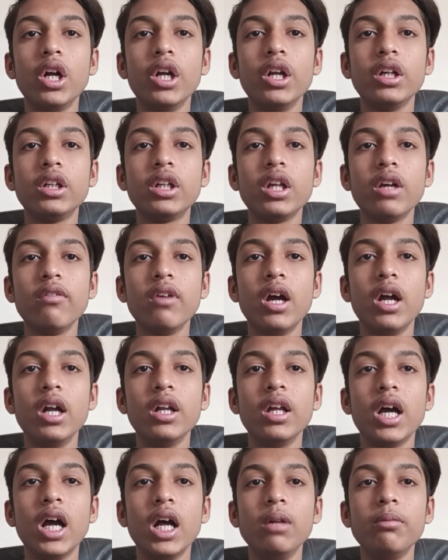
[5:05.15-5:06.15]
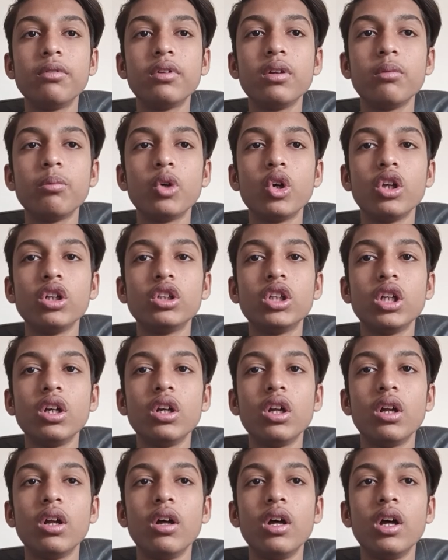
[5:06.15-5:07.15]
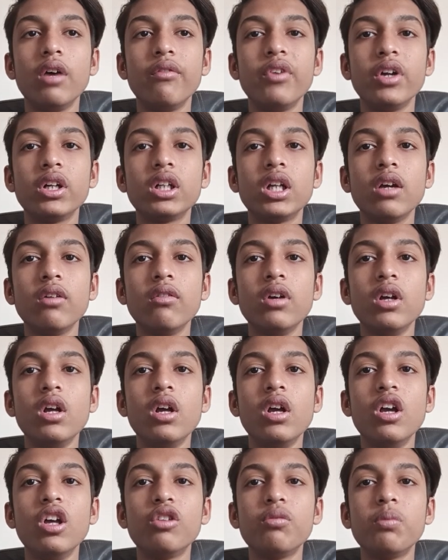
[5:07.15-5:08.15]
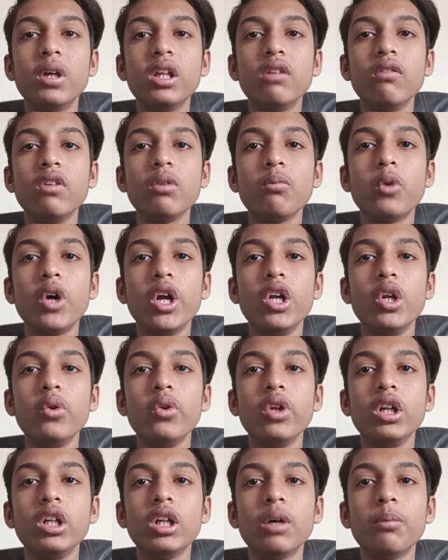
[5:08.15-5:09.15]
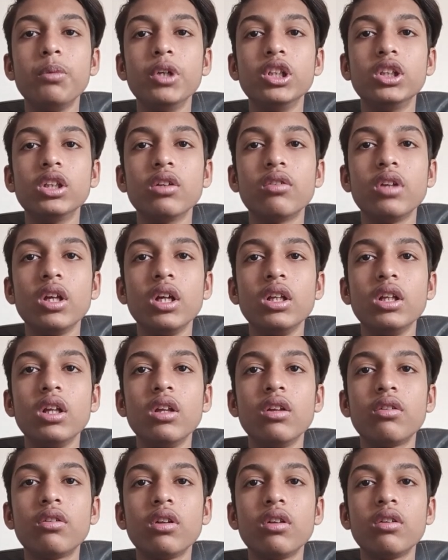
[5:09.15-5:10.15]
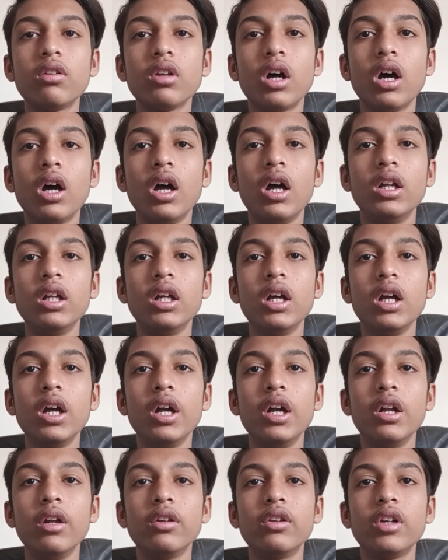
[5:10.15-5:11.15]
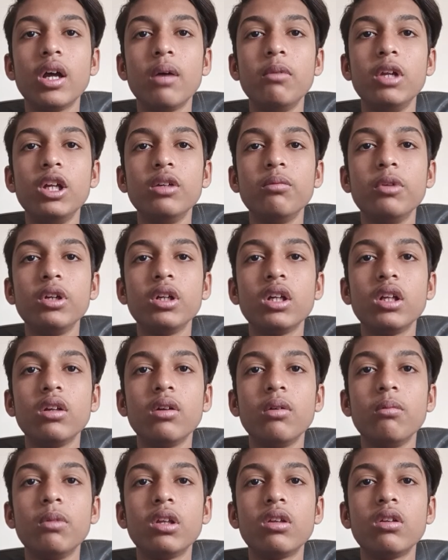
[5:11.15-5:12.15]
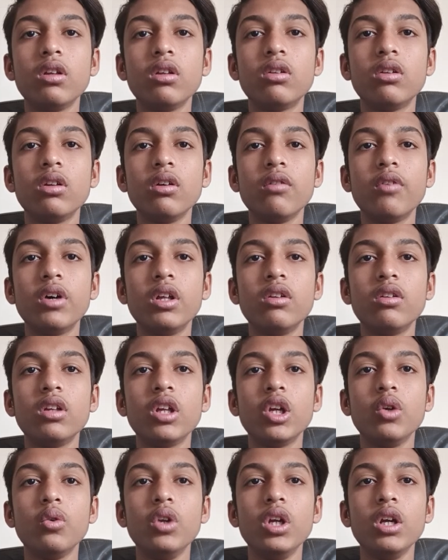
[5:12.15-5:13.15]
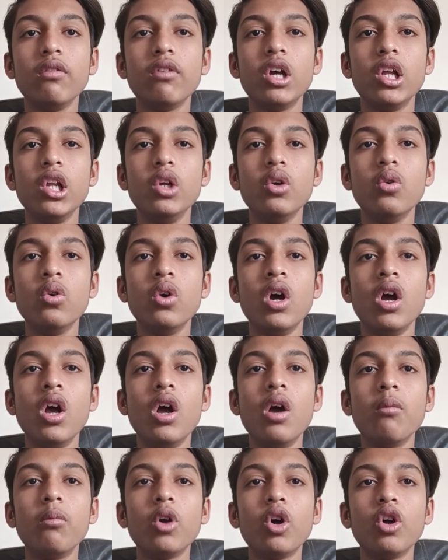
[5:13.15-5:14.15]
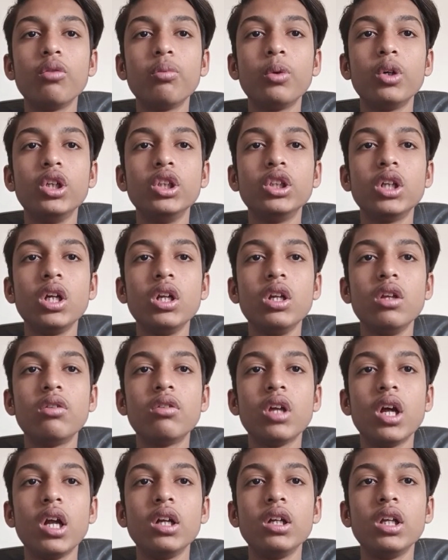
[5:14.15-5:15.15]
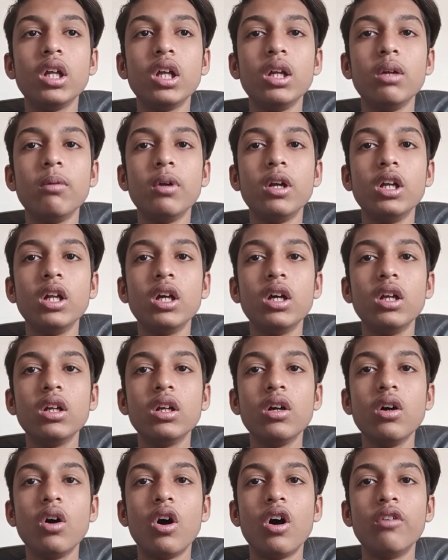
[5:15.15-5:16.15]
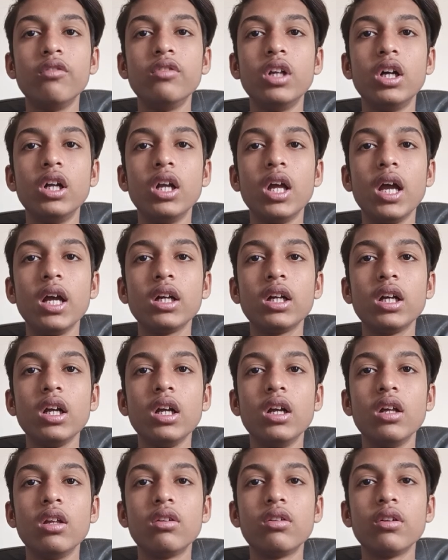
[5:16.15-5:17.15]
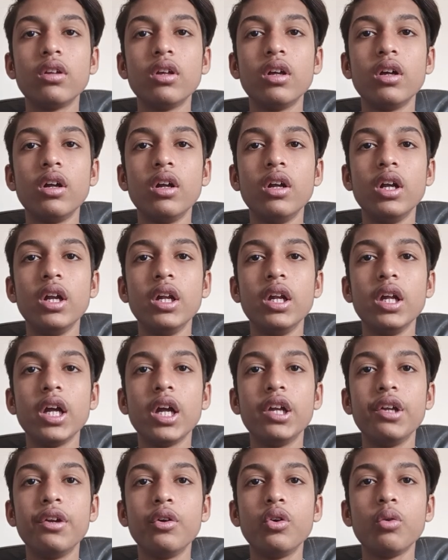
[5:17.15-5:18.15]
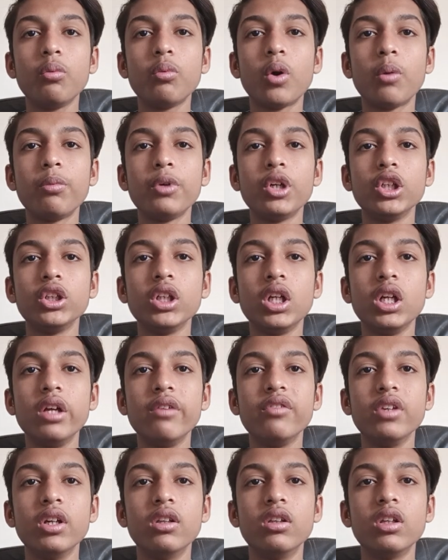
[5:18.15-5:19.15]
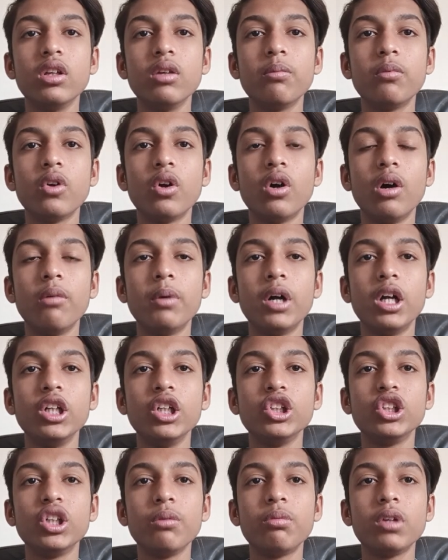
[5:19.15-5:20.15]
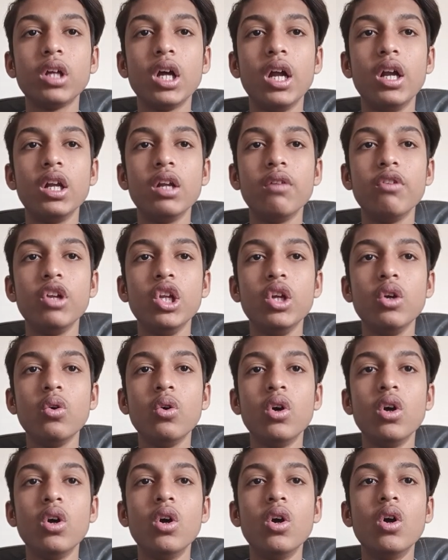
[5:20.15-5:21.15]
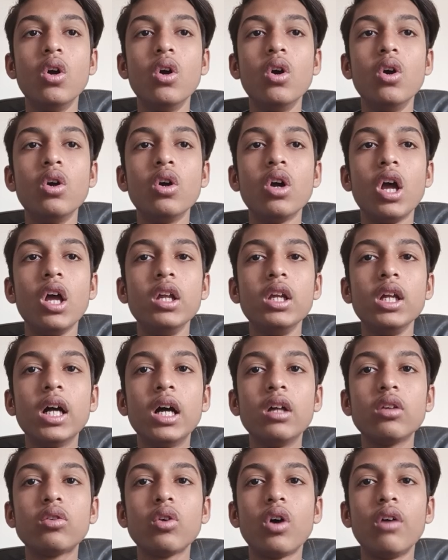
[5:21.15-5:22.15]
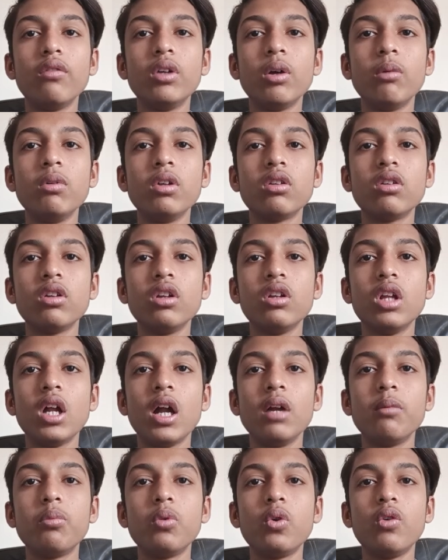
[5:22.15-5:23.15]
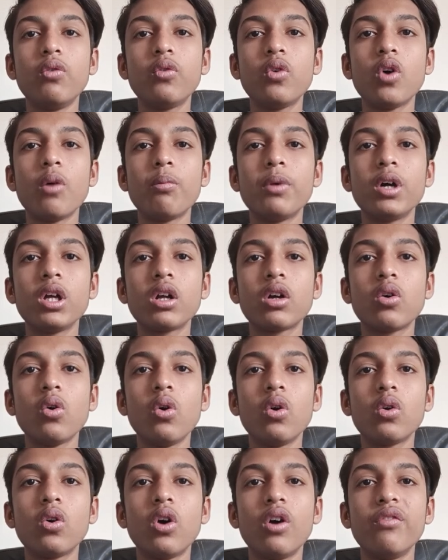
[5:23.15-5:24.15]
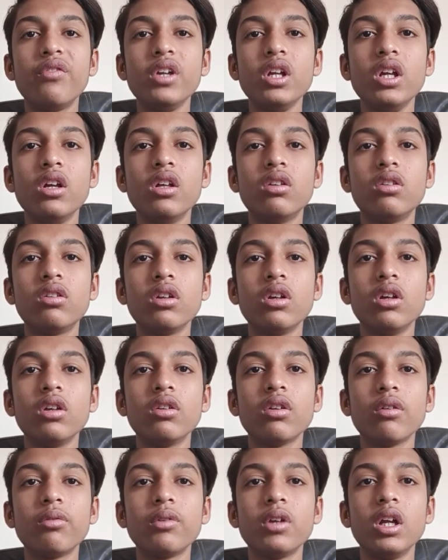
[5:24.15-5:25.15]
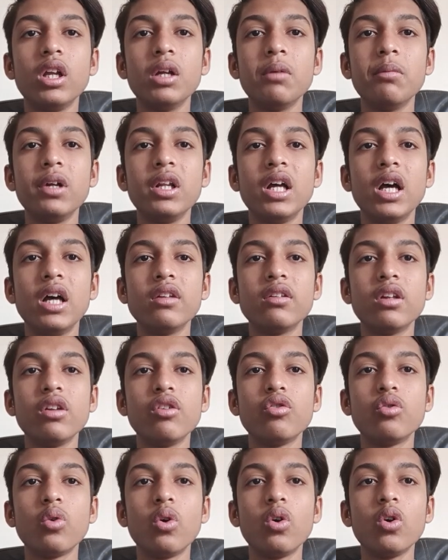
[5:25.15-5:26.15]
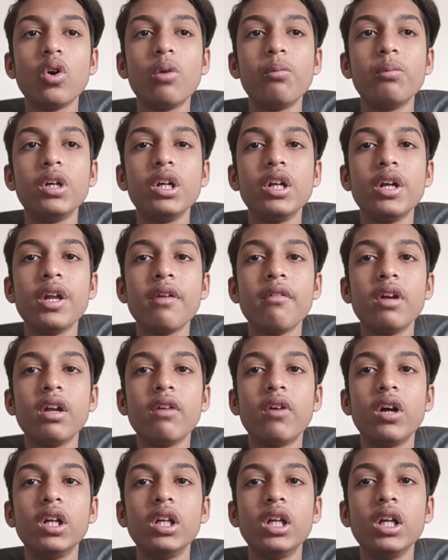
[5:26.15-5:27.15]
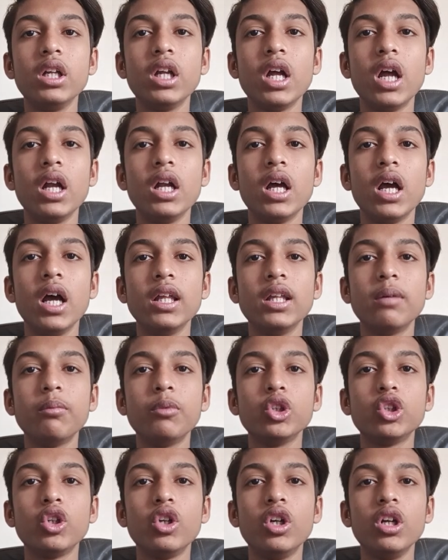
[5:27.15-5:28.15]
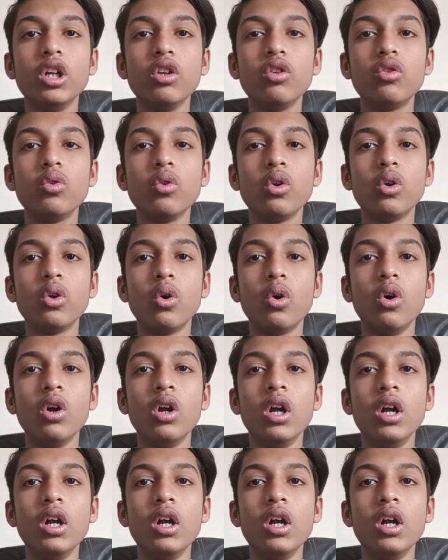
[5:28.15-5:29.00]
addictive and helps production effective specific point during the pitch. Saying this is an established business once the unique value proposition is set, the remainder of the deck is dedicated to operational efficiency, partnerships, and revenue areas of the business that prove Copper Co Coffee is sustainable, has a strong competitive advantage, and has opportunities to grow.